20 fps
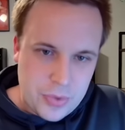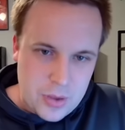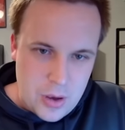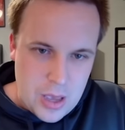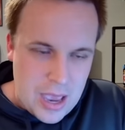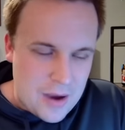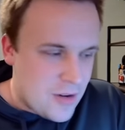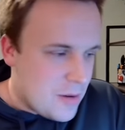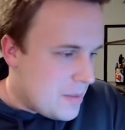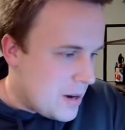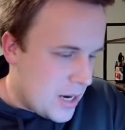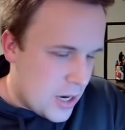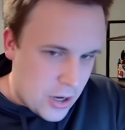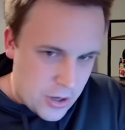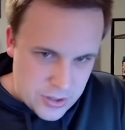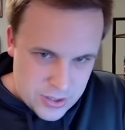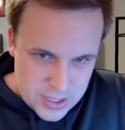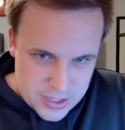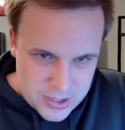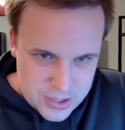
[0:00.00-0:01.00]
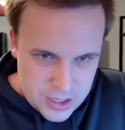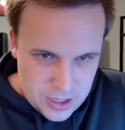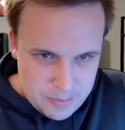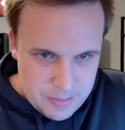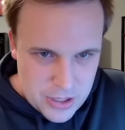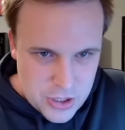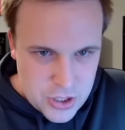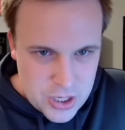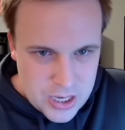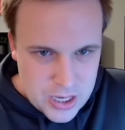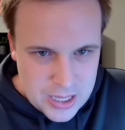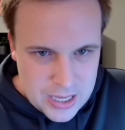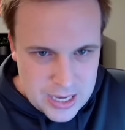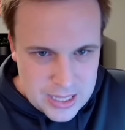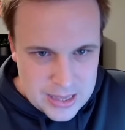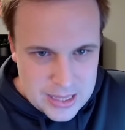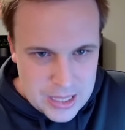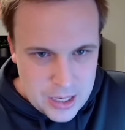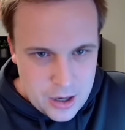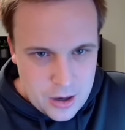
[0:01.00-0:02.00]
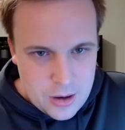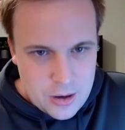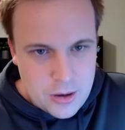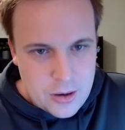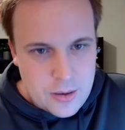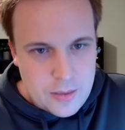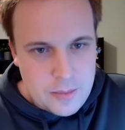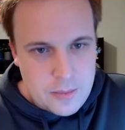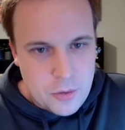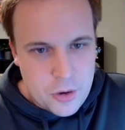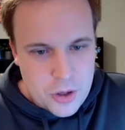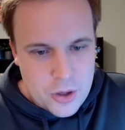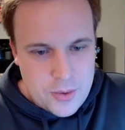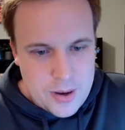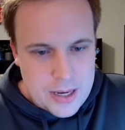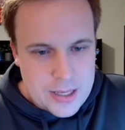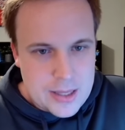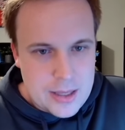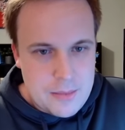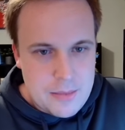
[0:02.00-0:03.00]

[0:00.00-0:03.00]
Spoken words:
everybody knows this, and I'll mention it again later more directly,